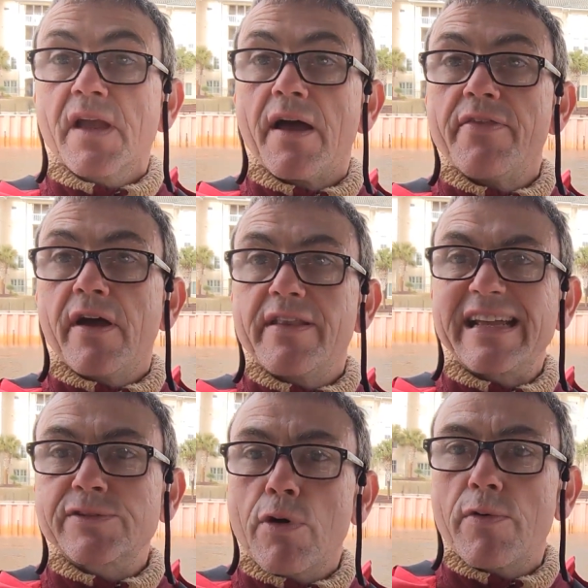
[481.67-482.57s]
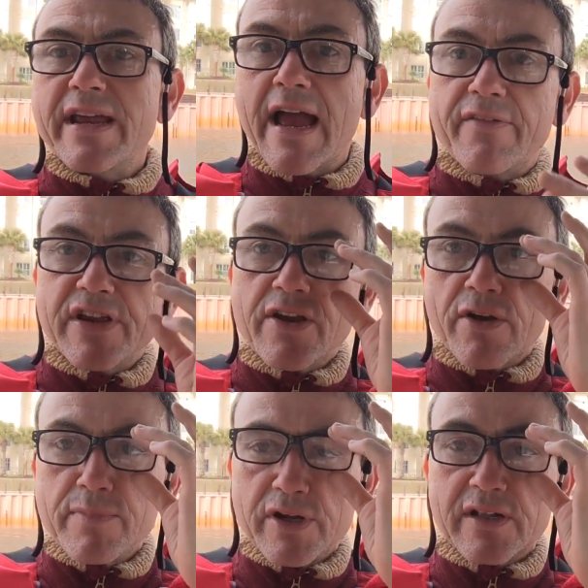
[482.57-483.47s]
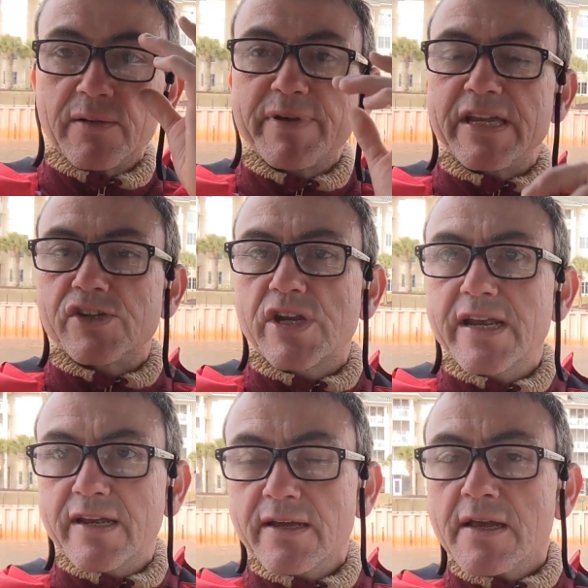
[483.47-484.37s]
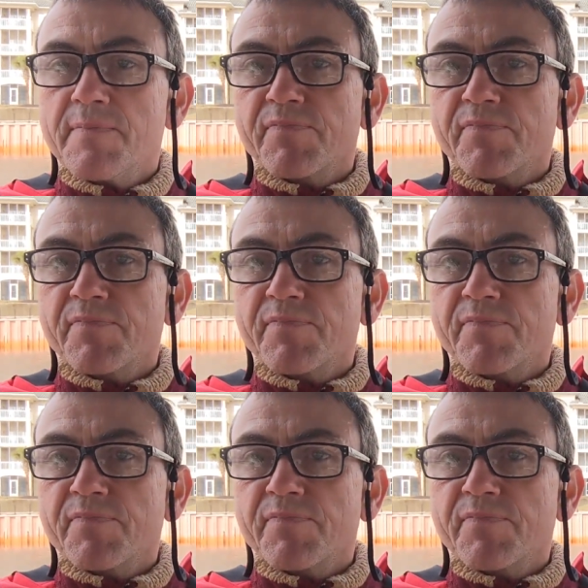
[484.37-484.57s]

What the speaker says: and that's what we have here at Myrtle Beach. Here,